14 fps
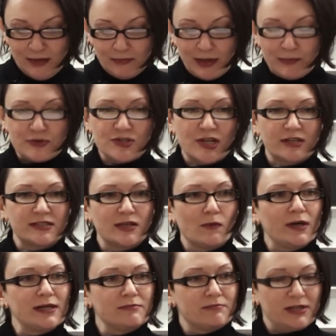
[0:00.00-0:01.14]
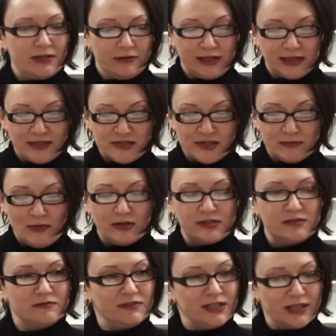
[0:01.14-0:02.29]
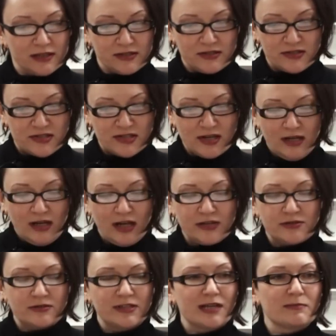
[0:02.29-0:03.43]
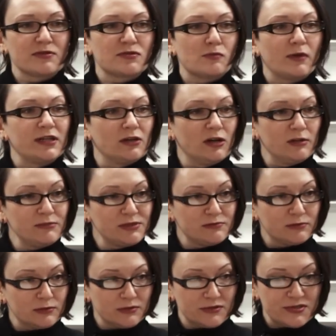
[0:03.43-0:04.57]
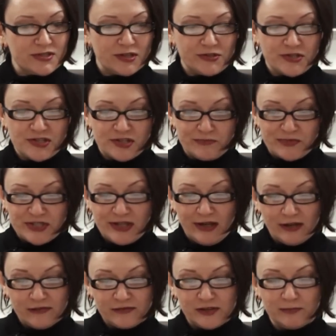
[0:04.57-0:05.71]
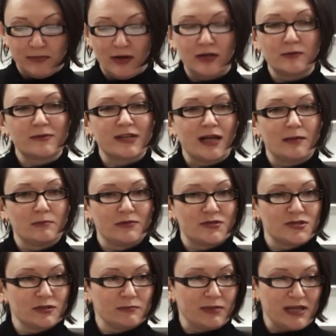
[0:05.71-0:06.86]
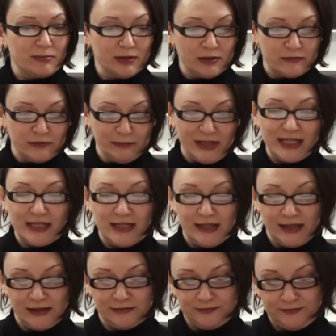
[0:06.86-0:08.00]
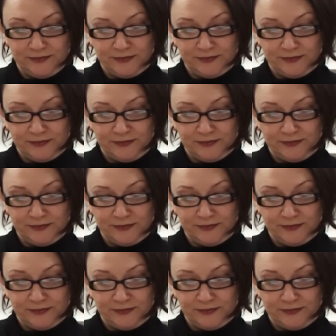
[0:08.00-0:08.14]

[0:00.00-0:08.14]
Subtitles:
By projecting white imperialism onto vegans, Hunter enables white omnivores, such as himself, to bond with Aboriginal people over meat eating.